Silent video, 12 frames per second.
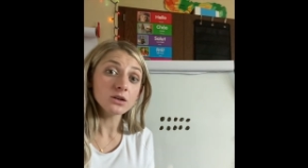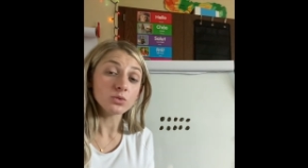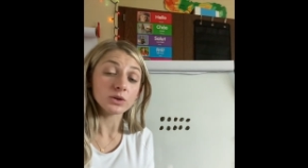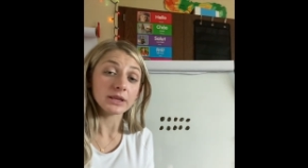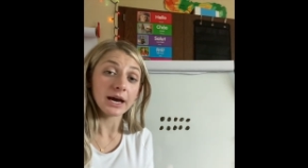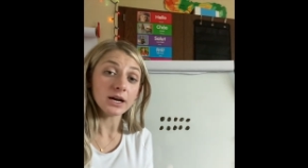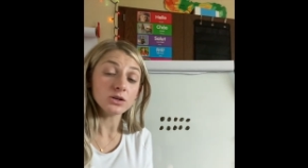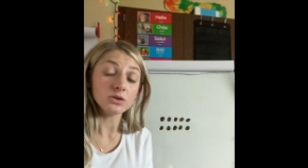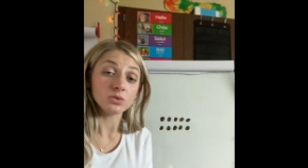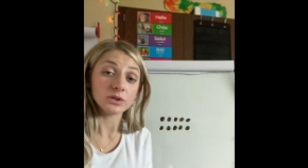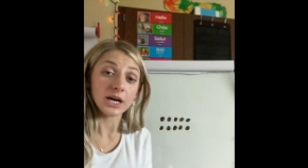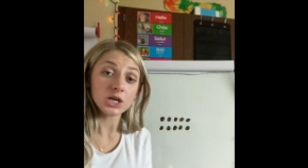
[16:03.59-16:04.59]
Would
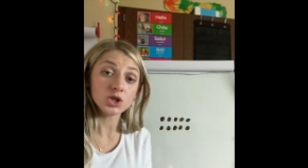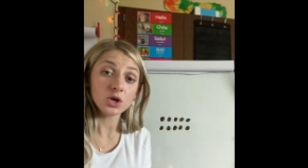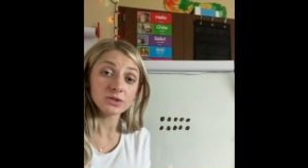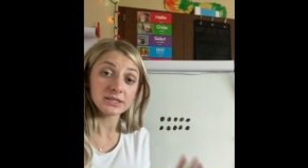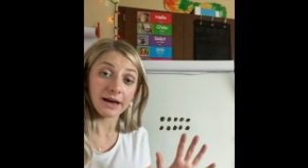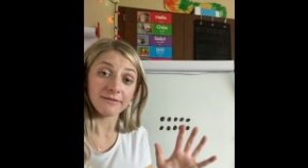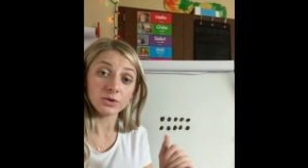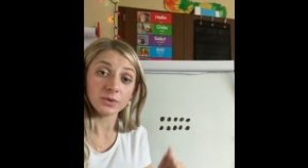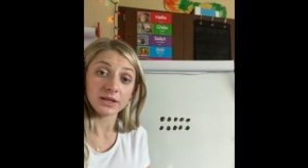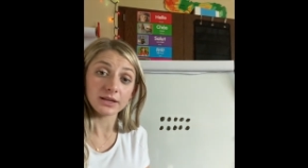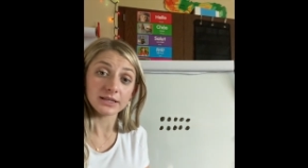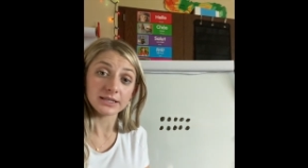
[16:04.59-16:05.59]
that show 7
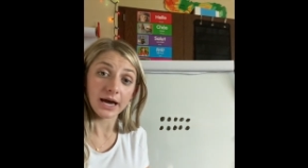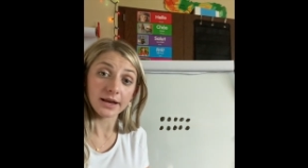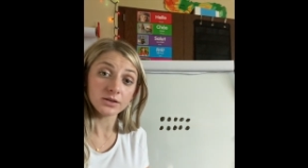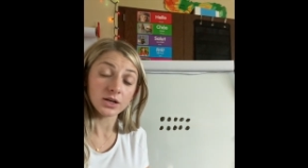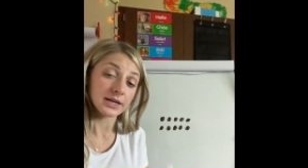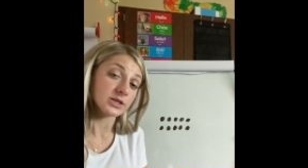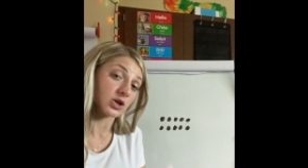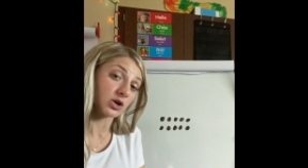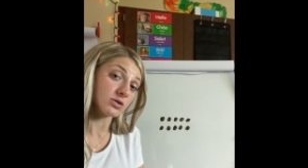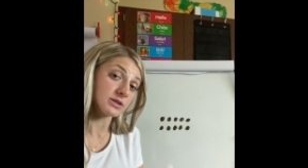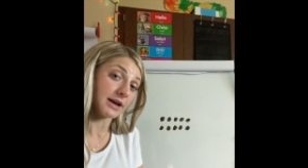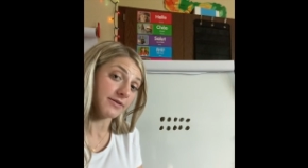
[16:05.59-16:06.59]
within the 10? Could I
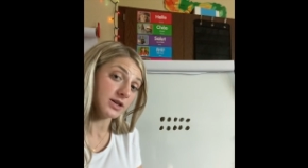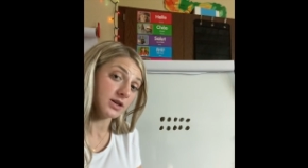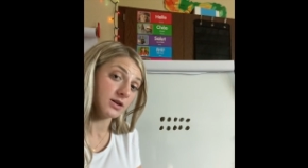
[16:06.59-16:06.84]
circle 7?